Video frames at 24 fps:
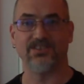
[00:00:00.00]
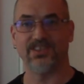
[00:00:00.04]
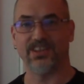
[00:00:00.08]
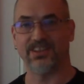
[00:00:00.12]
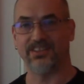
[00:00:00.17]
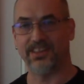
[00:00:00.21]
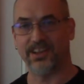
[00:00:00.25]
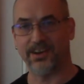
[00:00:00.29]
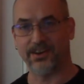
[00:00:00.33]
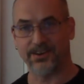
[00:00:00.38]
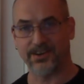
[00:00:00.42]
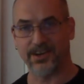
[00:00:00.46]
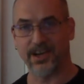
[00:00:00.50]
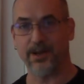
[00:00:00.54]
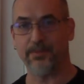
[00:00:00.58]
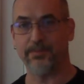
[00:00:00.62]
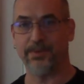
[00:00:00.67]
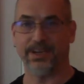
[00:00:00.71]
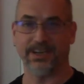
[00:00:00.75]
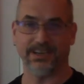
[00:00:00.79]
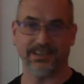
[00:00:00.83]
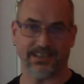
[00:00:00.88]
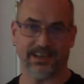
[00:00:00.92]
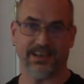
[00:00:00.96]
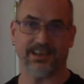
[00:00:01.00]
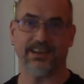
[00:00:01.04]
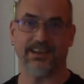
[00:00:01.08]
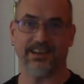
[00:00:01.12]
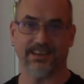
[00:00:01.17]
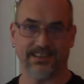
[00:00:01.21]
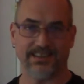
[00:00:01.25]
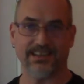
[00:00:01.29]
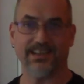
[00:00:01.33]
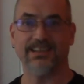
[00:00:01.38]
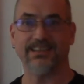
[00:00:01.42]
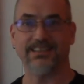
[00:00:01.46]
that they're coming, da,
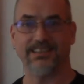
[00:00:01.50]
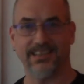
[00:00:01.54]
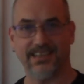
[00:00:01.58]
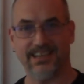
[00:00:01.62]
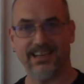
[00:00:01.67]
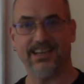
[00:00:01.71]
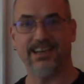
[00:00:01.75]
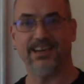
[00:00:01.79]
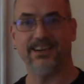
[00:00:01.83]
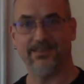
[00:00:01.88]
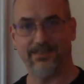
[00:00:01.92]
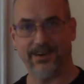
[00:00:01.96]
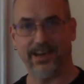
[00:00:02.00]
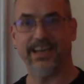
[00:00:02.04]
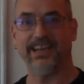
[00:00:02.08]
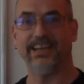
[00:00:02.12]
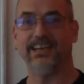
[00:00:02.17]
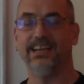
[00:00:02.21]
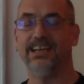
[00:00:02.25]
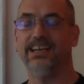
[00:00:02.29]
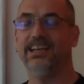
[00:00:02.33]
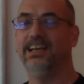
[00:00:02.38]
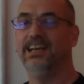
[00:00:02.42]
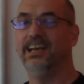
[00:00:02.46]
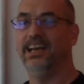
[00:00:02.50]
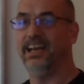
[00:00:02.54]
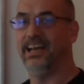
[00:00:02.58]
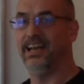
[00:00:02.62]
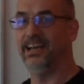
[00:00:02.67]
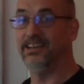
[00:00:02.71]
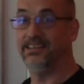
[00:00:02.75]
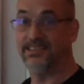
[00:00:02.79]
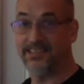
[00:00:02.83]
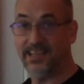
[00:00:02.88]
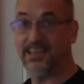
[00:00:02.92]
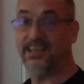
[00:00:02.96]
da, da, da, right?
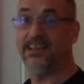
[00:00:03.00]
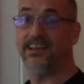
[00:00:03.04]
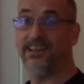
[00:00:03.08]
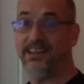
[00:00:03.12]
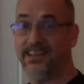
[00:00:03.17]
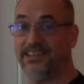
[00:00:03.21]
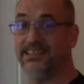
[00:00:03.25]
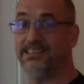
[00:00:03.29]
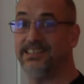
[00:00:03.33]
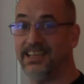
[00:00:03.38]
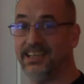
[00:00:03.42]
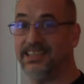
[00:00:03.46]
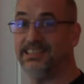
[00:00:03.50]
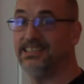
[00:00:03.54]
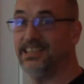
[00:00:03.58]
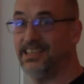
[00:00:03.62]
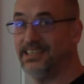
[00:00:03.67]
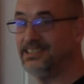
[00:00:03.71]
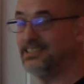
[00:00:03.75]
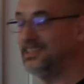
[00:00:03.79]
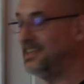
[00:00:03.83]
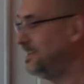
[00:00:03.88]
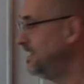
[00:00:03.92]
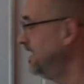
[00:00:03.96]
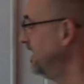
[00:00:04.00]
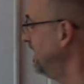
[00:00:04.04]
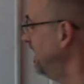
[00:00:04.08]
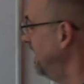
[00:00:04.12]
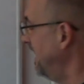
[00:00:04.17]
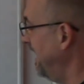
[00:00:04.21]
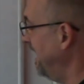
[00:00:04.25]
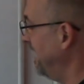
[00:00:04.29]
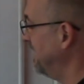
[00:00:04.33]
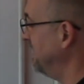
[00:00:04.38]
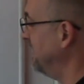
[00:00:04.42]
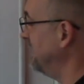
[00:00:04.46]
And da, da, da, da.
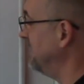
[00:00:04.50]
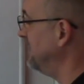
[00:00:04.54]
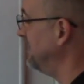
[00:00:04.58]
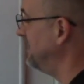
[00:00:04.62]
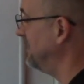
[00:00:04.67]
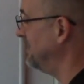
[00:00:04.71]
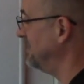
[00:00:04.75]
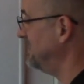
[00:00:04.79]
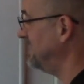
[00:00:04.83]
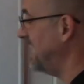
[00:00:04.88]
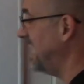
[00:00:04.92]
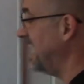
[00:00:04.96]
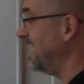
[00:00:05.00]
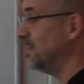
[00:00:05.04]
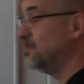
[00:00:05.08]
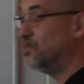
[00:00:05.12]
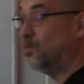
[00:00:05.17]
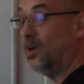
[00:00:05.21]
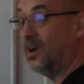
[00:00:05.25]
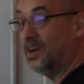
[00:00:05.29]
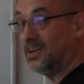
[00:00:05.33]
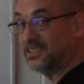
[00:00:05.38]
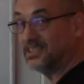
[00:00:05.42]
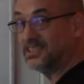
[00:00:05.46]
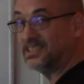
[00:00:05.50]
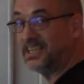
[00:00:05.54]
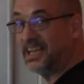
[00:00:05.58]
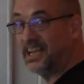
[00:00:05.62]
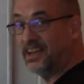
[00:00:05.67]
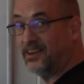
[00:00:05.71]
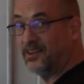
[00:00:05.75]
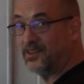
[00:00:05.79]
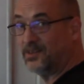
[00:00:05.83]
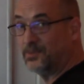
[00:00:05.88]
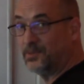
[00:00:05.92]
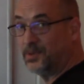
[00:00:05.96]
And then dad walks
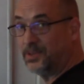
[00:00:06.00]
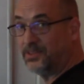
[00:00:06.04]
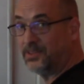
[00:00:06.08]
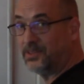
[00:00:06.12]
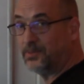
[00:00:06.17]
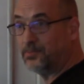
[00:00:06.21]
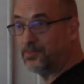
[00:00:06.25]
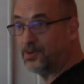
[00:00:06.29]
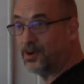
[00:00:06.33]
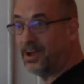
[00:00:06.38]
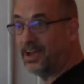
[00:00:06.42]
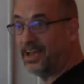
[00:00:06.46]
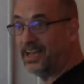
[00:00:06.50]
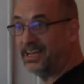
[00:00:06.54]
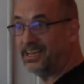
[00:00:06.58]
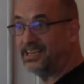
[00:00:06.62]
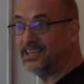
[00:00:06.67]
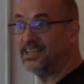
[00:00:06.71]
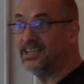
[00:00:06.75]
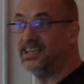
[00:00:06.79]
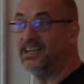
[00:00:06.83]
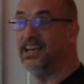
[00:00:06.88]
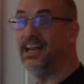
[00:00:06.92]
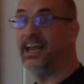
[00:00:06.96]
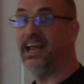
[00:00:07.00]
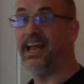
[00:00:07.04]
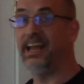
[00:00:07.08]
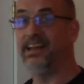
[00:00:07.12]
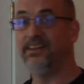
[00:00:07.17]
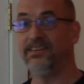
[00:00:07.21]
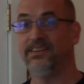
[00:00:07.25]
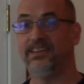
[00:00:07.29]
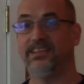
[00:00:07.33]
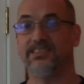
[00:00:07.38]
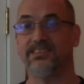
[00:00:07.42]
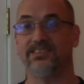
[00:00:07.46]
down with the bride,
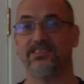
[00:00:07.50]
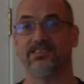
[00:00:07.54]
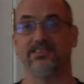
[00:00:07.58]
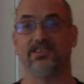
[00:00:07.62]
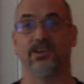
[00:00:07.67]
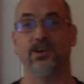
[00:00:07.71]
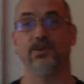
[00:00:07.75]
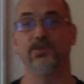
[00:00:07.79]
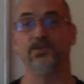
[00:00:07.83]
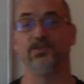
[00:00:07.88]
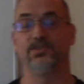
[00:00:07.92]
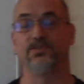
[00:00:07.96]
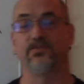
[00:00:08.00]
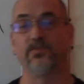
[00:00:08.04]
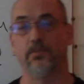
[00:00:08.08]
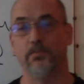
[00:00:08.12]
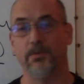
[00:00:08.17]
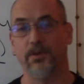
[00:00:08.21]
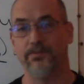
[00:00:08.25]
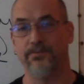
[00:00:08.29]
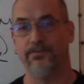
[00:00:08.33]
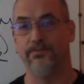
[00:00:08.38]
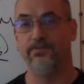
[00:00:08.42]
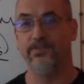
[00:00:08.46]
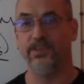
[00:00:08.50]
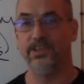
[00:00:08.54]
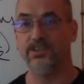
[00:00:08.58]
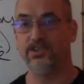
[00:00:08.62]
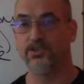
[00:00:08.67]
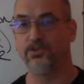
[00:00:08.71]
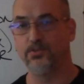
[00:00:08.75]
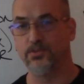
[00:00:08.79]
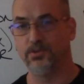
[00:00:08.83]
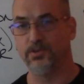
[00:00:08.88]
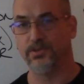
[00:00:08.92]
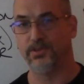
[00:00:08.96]
and this goes from a
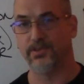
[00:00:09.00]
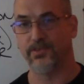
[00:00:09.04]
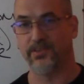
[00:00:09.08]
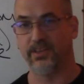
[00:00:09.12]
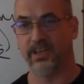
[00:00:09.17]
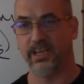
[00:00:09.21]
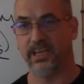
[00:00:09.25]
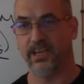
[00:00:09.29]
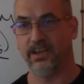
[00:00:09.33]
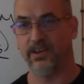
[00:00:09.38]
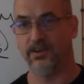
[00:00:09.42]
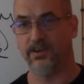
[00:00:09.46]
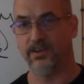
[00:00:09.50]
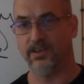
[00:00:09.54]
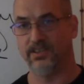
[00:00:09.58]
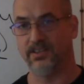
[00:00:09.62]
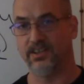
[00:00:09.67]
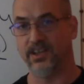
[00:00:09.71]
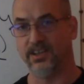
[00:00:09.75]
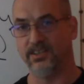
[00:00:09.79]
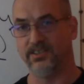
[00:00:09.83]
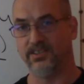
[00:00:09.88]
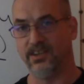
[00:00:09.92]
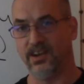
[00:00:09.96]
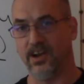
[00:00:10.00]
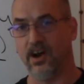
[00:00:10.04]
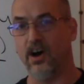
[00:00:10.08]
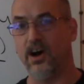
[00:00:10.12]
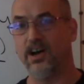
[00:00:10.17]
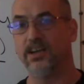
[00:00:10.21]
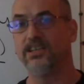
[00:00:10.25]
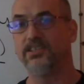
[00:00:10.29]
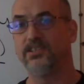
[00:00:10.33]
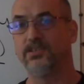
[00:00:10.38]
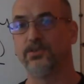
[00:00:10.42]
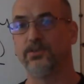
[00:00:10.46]
visual thing or an
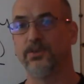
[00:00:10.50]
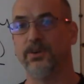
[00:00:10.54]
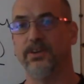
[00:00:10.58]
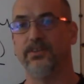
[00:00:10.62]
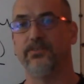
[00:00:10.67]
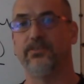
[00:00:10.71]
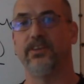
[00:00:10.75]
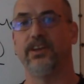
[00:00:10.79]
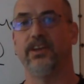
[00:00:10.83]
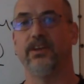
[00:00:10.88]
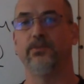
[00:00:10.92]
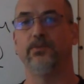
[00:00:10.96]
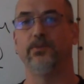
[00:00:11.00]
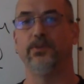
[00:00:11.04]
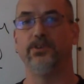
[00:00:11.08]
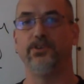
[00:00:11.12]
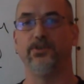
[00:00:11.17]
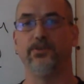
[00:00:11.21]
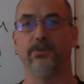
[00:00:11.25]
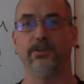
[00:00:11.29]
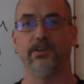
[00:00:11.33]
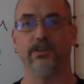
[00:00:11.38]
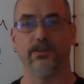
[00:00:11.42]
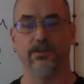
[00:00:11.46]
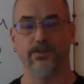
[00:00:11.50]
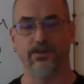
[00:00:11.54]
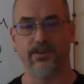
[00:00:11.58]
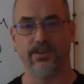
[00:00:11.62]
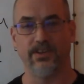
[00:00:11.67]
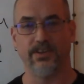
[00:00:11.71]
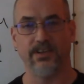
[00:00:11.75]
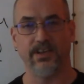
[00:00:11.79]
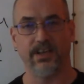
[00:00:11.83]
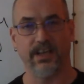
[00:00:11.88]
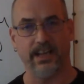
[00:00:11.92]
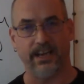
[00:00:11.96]
auditory thing where you're
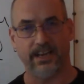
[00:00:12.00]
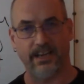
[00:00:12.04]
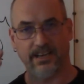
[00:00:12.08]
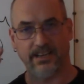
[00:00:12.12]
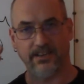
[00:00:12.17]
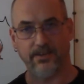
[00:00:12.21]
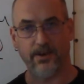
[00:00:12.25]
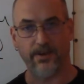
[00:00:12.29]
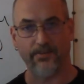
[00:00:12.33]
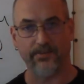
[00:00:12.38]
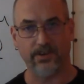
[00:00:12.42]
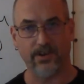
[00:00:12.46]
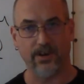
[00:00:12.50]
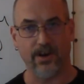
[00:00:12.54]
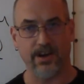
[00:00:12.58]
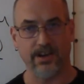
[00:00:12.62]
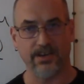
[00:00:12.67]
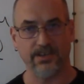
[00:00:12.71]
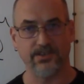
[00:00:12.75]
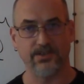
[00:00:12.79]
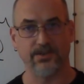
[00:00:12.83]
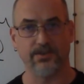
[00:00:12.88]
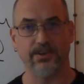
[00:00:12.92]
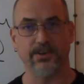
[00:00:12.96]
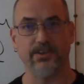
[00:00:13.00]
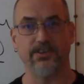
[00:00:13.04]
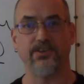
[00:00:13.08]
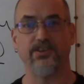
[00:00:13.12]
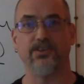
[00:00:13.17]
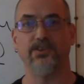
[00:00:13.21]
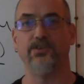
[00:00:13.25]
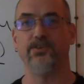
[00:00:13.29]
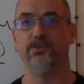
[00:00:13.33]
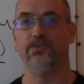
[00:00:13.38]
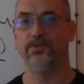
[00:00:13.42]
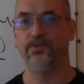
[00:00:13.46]
alerted and you have an auditory
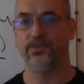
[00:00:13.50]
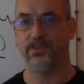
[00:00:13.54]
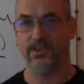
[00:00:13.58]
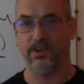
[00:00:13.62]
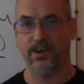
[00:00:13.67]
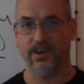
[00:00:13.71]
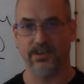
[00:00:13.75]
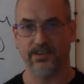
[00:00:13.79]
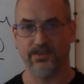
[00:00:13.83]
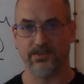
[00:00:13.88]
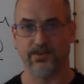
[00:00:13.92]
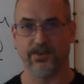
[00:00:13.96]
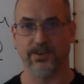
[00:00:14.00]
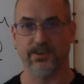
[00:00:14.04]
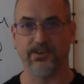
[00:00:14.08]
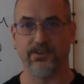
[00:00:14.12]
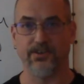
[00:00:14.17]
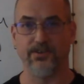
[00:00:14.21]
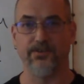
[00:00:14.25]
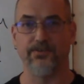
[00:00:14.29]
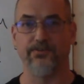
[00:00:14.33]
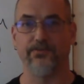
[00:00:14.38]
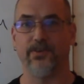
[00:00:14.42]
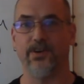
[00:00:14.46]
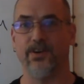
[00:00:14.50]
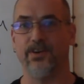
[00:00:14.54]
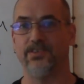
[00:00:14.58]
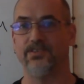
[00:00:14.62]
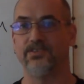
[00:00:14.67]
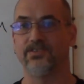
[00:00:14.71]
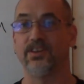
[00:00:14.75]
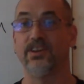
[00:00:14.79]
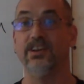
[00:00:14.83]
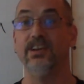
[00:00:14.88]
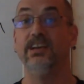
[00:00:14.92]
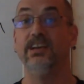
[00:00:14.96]
cue. The auditory cue
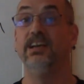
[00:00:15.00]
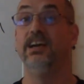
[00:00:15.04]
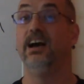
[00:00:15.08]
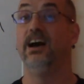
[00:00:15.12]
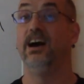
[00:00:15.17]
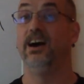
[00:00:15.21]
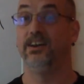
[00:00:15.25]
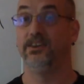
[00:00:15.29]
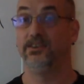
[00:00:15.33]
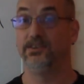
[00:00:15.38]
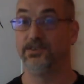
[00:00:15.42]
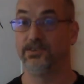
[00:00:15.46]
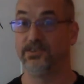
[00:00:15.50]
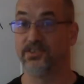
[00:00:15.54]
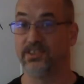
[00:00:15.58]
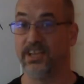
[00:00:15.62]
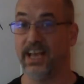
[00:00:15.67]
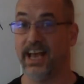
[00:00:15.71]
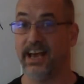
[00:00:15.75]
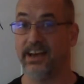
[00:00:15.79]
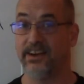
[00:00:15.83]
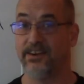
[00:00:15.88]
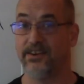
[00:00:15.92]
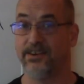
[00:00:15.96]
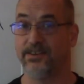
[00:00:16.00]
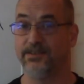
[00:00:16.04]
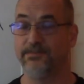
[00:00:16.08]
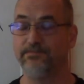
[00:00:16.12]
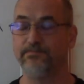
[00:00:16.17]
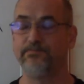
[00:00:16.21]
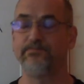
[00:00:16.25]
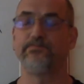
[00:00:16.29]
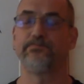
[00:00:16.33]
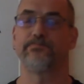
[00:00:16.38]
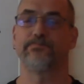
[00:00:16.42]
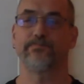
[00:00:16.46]
falls under
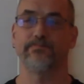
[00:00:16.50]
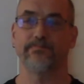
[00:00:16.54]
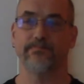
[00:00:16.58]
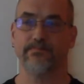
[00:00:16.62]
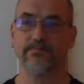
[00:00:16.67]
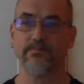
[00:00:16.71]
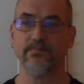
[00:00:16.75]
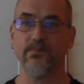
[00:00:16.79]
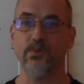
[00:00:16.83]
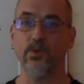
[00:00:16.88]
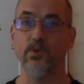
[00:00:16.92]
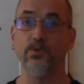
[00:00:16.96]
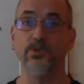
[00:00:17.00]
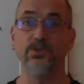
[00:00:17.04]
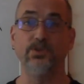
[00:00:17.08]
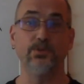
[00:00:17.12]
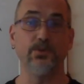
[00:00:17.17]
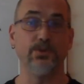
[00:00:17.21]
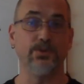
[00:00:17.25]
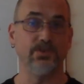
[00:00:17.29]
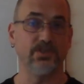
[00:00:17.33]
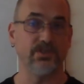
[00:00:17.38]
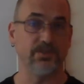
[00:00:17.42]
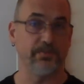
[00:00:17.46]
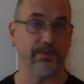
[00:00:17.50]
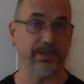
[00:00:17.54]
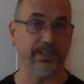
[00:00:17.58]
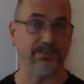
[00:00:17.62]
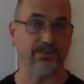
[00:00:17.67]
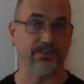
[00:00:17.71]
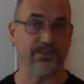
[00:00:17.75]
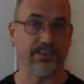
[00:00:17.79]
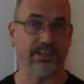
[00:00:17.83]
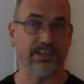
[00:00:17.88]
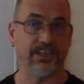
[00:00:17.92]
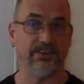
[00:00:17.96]
Saturn, which rules speech
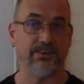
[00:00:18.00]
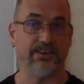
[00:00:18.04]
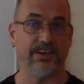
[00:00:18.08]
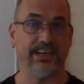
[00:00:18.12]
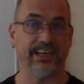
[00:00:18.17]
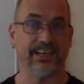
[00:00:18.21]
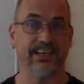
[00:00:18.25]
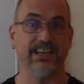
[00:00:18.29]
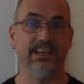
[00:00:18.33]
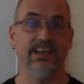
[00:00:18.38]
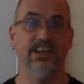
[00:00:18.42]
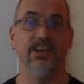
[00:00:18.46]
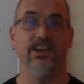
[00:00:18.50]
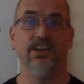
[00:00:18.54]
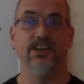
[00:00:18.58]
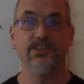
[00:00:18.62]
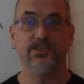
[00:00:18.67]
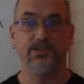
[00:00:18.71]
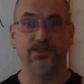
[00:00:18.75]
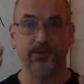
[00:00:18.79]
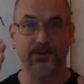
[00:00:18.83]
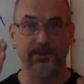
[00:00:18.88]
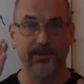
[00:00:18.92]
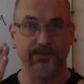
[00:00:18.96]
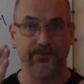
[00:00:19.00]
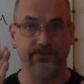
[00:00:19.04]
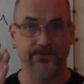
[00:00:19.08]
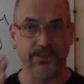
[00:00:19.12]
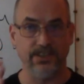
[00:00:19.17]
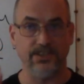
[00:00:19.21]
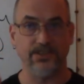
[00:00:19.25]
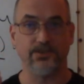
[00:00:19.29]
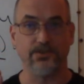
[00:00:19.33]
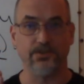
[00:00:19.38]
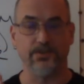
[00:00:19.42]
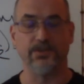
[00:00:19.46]
and hearing, to a
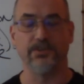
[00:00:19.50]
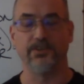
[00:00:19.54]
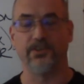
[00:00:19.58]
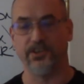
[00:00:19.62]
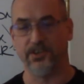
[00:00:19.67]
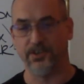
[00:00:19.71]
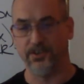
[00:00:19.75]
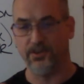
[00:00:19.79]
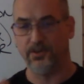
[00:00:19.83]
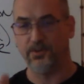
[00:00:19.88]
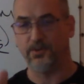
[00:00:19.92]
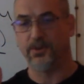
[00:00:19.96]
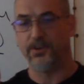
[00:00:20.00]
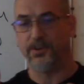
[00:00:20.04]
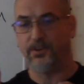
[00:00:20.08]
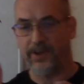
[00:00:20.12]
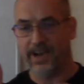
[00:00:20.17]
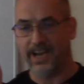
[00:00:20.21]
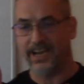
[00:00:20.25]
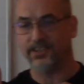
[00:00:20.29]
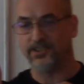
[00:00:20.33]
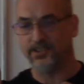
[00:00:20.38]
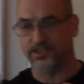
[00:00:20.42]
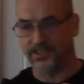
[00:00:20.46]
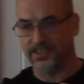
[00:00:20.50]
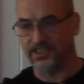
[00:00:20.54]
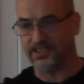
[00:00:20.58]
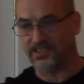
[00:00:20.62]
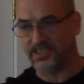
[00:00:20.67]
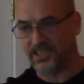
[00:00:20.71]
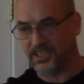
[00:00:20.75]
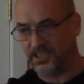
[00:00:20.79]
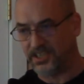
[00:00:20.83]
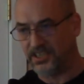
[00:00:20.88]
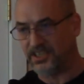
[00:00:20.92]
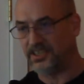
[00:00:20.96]
visual cue where you actually
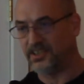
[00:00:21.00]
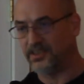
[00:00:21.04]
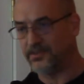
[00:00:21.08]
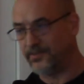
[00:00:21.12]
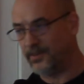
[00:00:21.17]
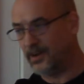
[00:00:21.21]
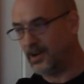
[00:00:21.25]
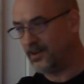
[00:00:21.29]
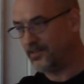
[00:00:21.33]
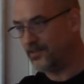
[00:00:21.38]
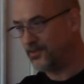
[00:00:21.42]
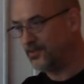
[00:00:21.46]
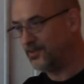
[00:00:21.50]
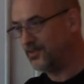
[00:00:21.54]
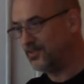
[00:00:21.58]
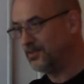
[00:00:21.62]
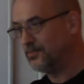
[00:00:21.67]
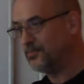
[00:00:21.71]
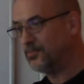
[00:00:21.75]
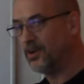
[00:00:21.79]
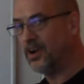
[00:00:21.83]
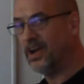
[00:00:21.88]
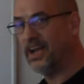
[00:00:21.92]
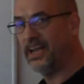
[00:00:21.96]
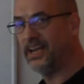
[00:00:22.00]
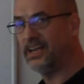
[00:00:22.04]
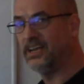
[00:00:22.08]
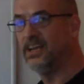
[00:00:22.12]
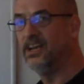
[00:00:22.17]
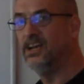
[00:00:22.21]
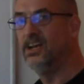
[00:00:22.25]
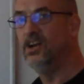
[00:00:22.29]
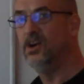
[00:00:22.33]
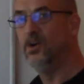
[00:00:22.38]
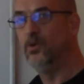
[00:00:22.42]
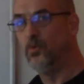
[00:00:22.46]
see the father and the bride
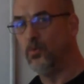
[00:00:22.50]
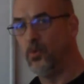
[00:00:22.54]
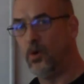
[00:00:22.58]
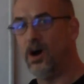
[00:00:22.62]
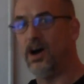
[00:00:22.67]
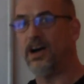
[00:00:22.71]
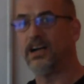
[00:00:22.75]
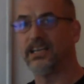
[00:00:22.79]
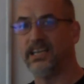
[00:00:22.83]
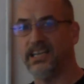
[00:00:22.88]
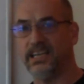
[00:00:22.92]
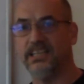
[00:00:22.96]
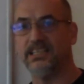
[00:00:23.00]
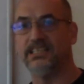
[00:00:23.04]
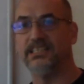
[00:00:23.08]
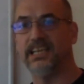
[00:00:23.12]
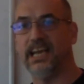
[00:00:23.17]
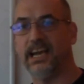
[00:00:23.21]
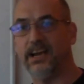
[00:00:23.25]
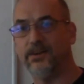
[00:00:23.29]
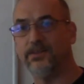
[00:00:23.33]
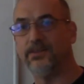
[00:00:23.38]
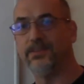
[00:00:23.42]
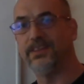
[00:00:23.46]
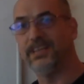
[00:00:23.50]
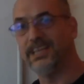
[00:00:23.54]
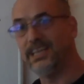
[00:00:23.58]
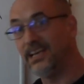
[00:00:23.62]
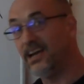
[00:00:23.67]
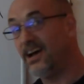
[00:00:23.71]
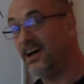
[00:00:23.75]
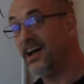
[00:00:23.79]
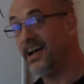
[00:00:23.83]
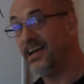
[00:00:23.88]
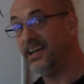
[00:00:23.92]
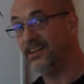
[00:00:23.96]
walking down the
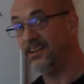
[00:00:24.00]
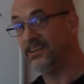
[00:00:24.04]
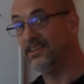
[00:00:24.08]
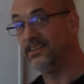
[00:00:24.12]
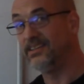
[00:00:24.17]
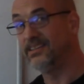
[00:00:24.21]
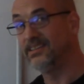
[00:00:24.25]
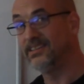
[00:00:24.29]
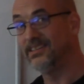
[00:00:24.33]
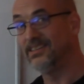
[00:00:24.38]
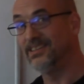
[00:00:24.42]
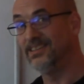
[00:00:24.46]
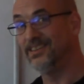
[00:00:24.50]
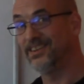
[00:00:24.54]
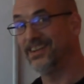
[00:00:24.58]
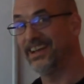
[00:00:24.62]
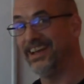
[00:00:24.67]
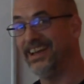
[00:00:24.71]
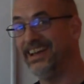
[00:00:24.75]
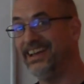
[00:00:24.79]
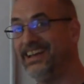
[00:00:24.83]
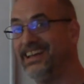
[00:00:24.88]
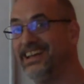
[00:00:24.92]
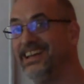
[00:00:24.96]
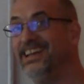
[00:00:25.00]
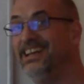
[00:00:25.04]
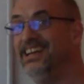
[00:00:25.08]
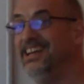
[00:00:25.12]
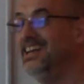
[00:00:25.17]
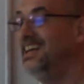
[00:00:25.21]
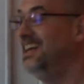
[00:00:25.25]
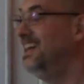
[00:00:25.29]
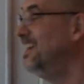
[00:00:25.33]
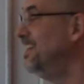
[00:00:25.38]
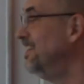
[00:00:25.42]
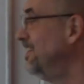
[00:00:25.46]
aisle, okay?
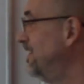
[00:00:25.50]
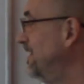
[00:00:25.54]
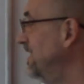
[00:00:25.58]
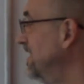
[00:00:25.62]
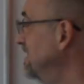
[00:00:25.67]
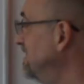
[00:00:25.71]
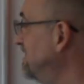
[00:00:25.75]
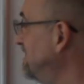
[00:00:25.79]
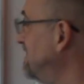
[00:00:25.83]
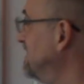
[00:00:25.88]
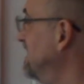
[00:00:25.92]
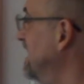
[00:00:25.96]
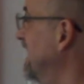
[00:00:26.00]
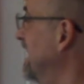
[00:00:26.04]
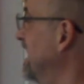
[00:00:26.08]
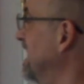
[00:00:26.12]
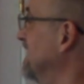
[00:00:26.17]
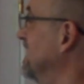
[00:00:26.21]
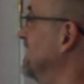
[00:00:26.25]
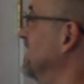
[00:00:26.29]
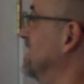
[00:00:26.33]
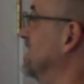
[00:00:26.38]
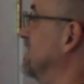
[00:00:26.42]
This then